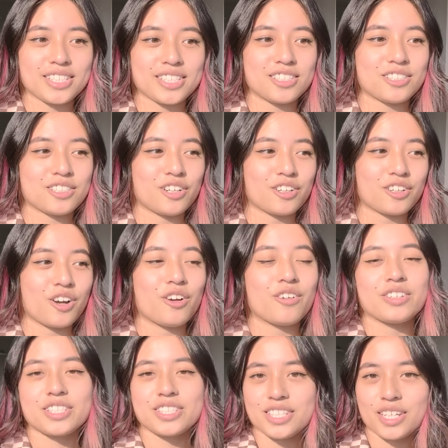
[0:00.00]
in stock.
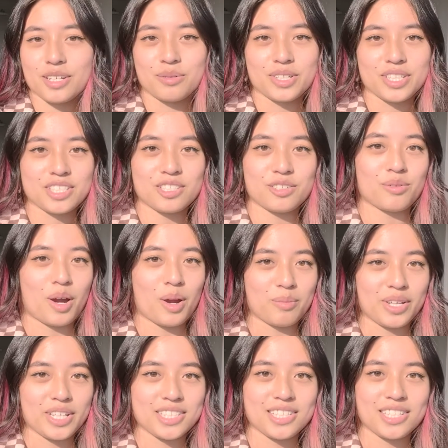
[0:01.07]
Obviously with
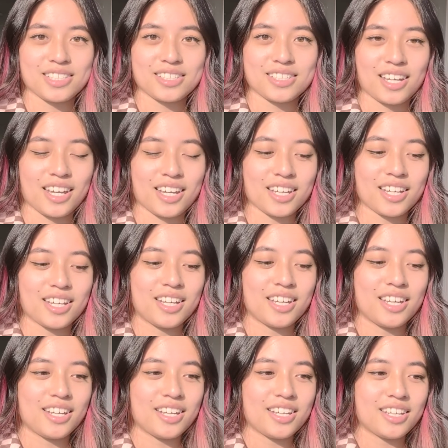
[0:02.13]
ceramics, it's like,
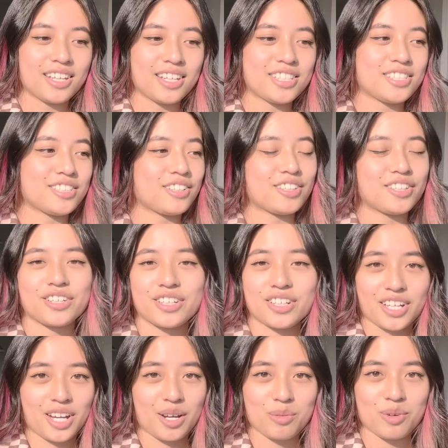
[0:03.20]
it's only gonna
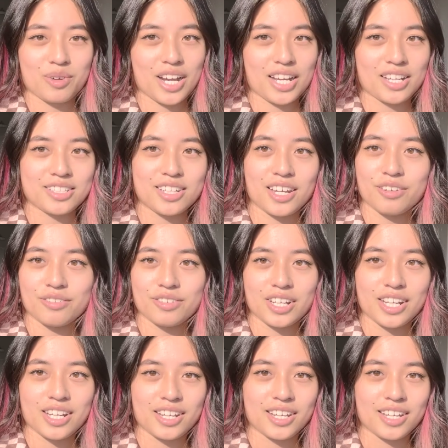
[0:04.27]
come around
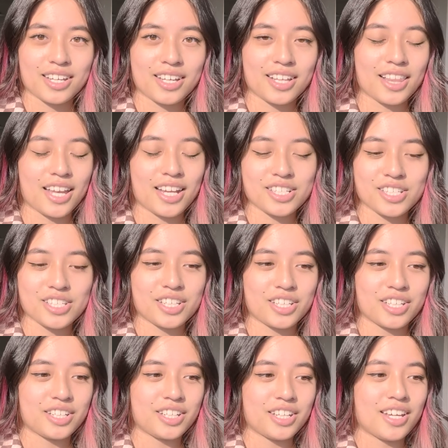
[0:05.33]
every
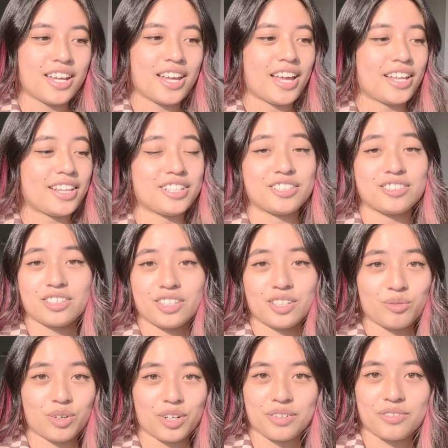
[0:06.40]
collection and there's only
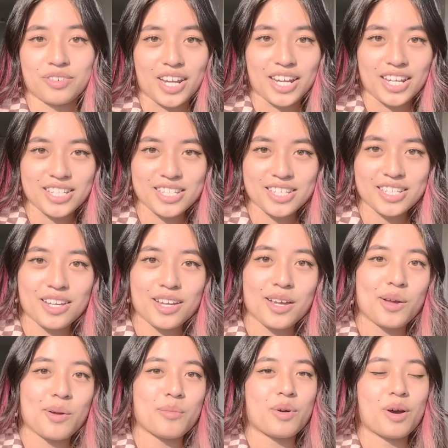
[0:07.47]
one of each.
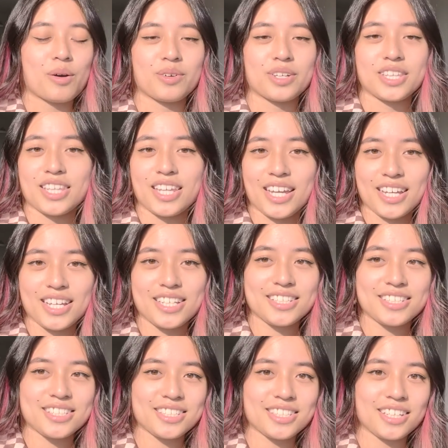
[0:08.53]
But with
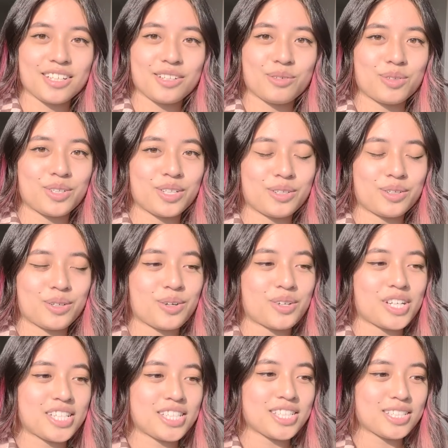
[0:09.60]
these, it will
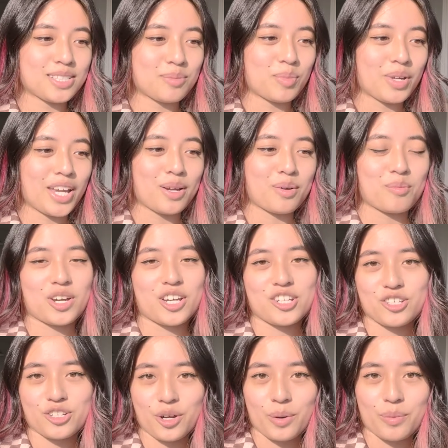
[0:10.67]
always be in my
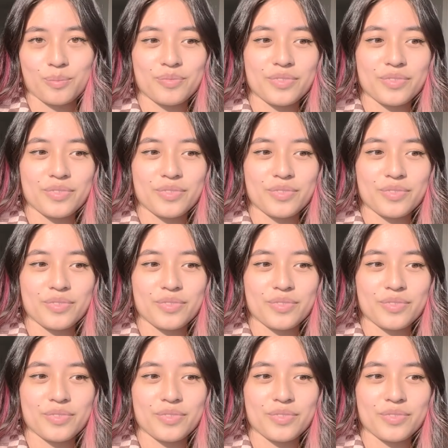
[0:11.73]
shop.